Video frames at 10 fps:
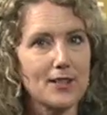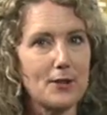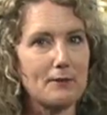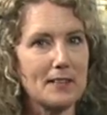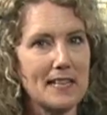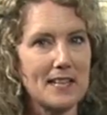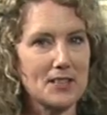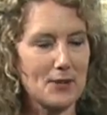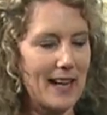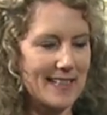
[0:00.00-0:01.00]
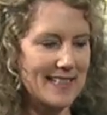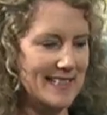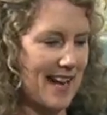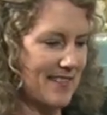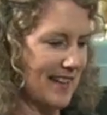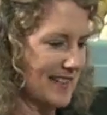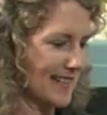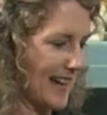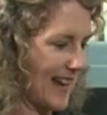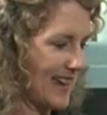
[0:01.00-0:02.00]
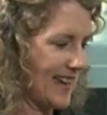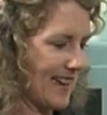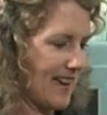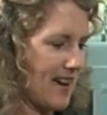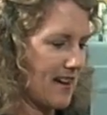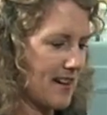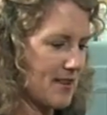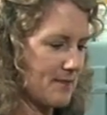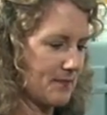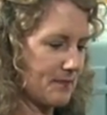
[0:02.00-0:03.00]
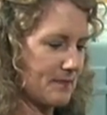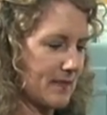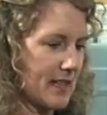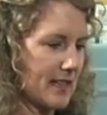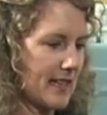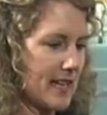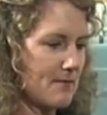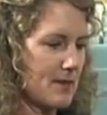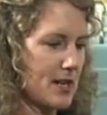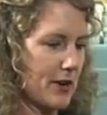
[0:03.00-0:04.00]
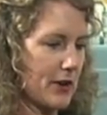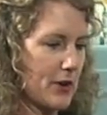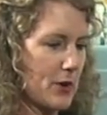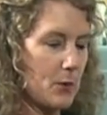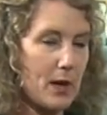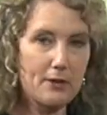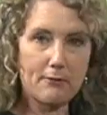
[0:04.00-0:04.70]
So if there's any Australians out there today, um, let me know where you're